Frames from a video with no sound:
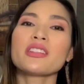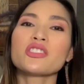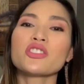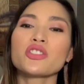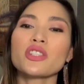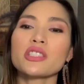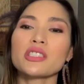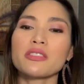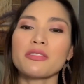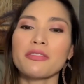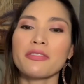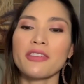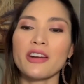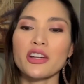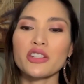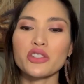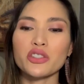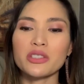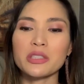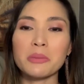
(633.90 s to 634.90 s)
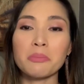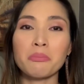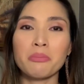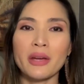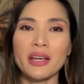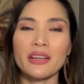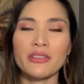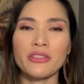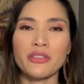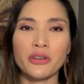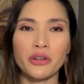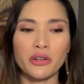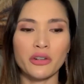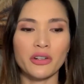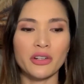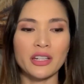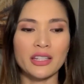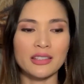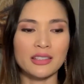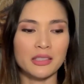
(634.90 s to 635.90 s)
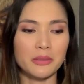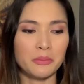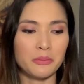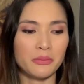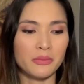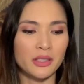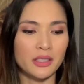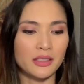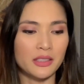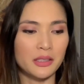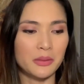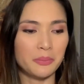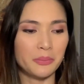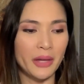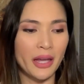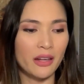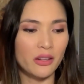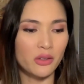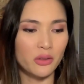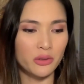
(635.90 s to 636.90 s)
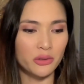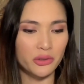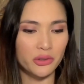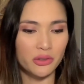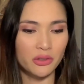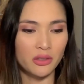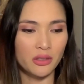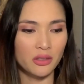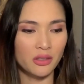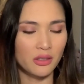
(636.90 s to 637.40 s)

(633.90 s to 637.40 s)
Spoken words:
just freshly bathed her in the petals,